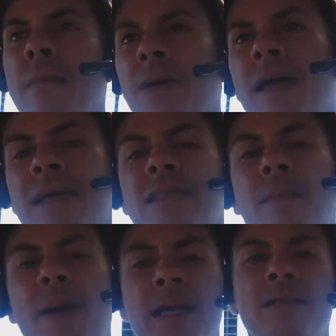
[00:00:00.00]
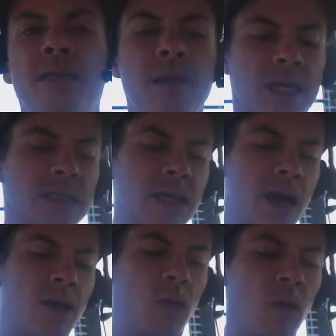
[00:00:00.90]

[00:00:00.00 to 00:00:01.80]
but like I said, back to Team Cassano.